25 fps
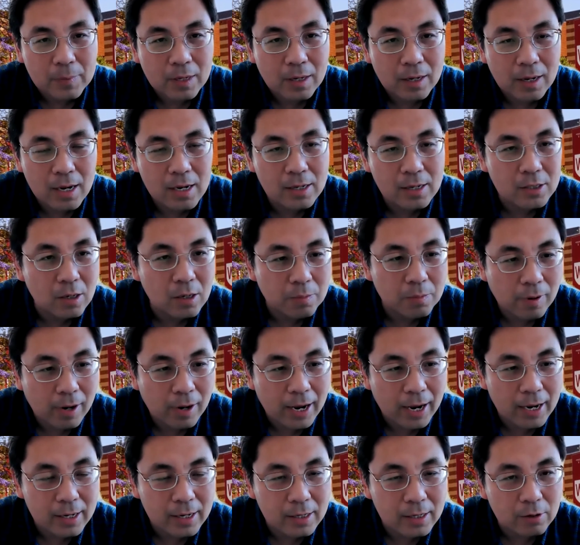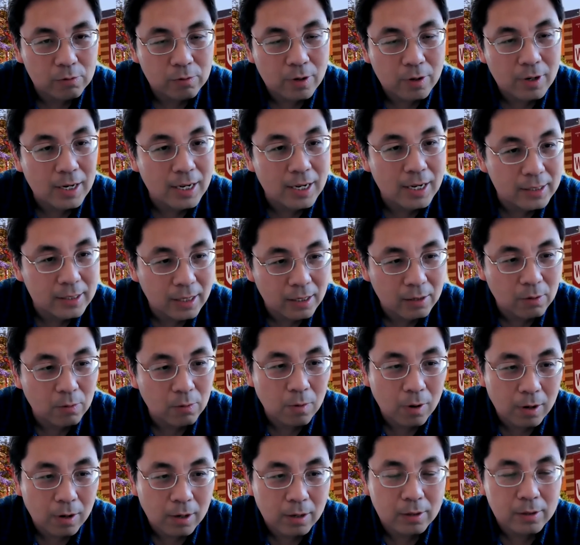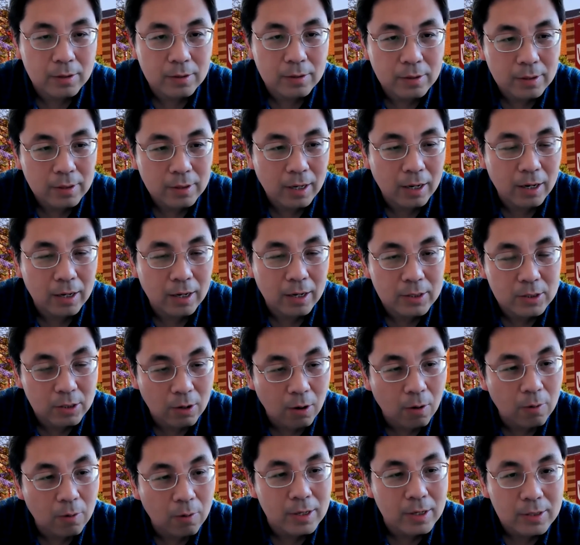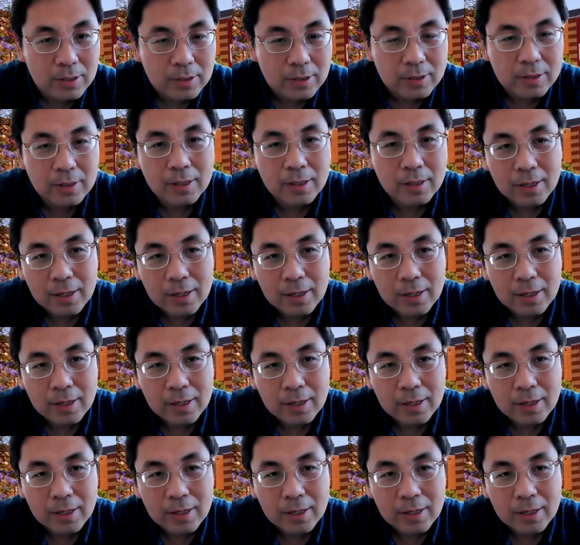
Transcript: interplay in the realistic world stories.